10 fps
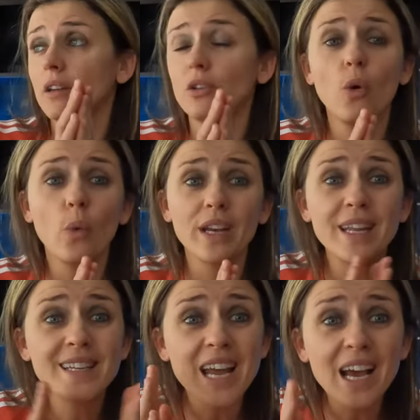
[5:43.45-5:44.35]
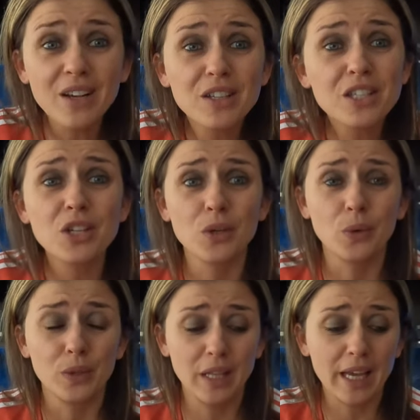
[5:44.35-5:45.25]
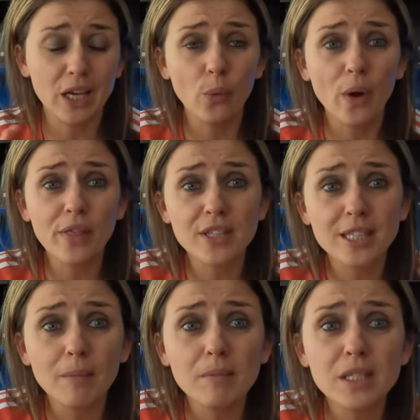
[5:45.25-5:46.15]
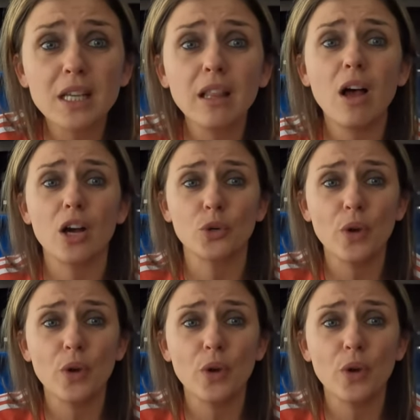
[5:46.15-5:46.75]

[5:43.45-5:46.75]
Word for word: You know what? It tells you like whether something's clogged,